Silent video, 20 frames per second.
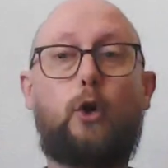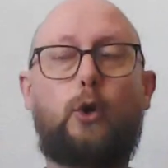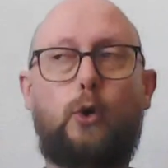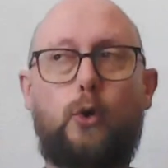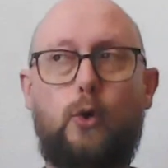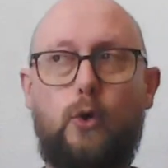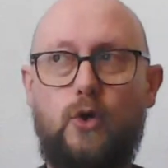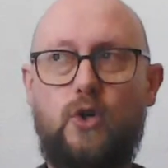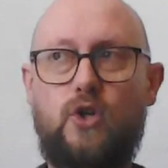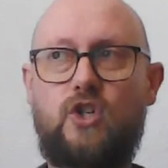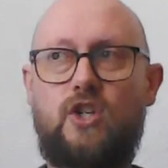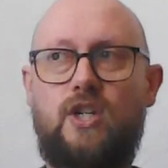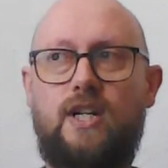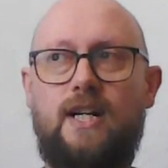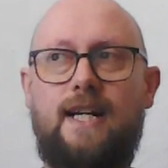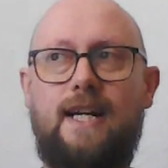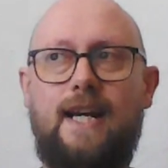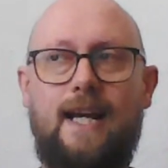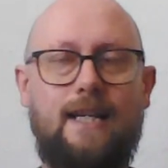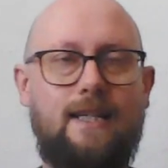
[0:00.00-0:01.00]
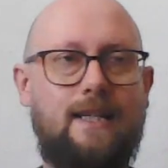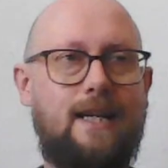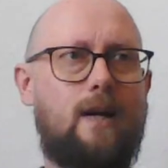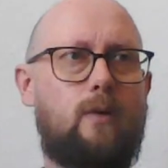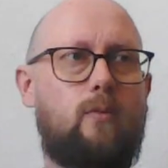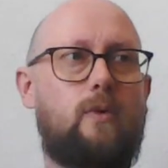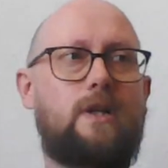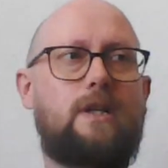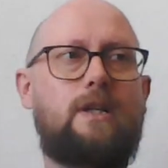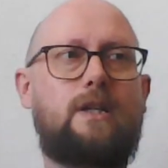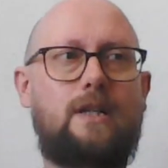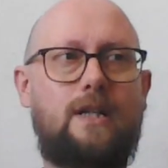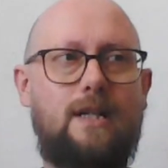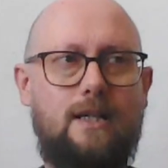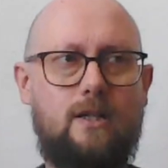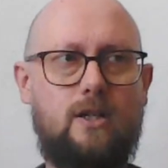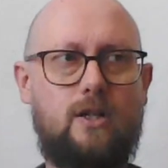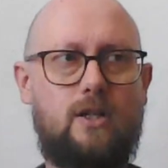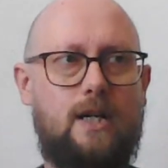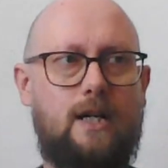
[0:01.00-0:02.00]
urged again, yeah, we
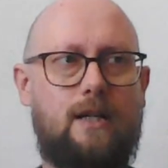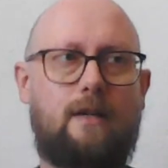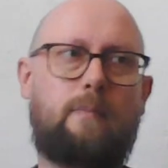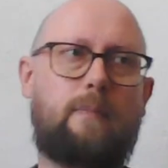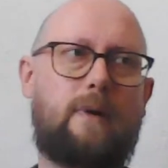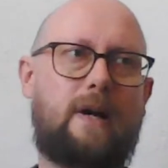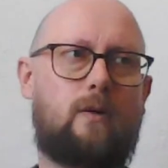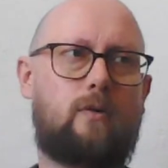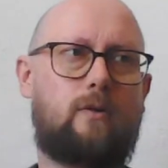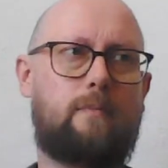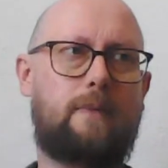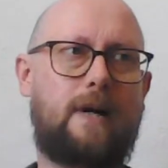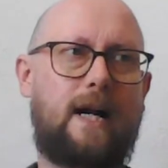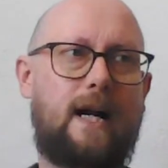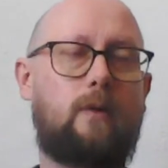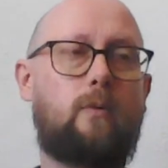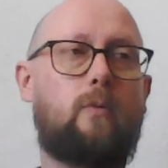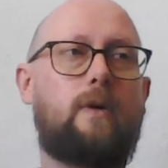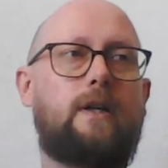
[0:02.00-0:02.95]
need to take the power back.